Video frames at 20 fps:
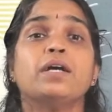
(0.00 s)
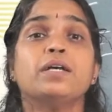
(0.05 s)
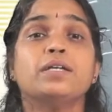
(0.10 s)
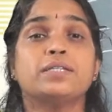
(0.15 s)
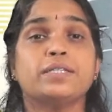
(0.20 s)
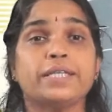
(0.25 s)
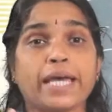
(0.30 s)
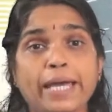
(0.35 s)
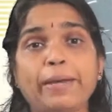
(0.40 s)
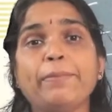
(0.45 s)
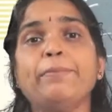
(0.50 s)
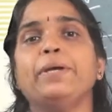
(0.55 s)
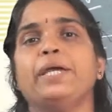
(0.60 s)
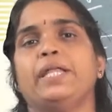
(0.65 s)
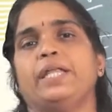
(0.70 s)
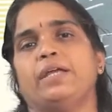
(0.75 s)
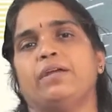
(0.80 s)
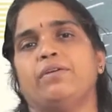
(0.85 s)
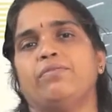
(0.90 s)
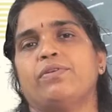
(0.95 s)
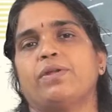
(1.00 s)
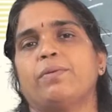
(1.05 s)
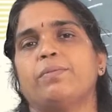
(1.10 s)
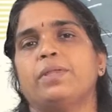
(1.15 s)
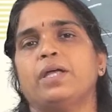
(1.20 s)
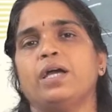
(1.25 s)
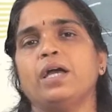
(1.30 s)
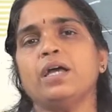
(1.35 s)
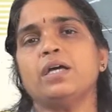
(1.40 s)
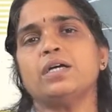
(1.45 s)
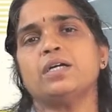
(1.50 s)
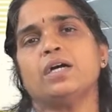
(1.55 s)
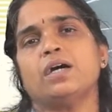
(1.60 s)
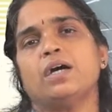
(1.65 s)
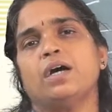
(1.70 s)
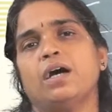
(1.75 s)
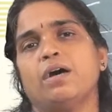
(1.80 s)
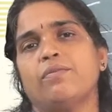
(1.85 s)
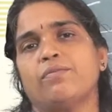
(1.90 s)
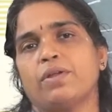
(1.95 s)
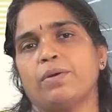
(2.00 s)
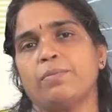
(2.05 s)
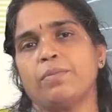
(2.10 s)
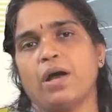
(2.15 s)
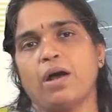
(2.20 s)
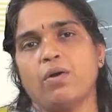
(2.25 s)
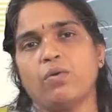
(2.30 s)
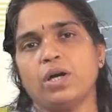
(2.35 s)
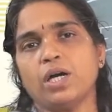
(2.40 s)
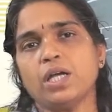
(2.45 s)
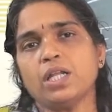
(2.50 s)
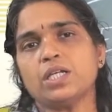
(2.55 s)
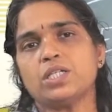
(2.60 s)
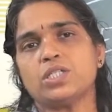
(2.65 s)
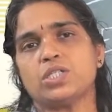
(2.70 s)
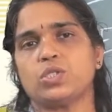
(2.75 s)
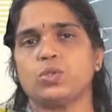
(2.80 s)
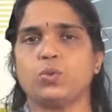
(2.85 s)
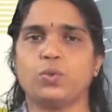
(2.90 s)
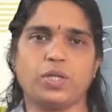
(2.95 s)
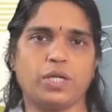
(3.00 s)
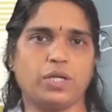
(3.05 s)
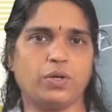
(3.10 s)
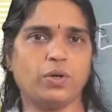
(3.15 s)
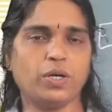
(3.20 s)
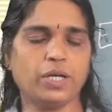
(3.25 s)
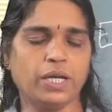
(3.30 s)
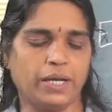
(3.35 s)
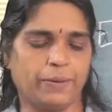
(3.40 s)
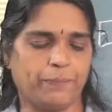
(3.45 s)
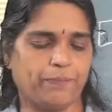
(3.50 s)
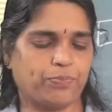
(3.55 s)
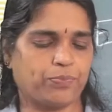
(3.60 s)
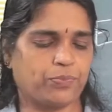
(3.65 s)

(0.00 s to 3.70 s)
same meaning from our story. Okay.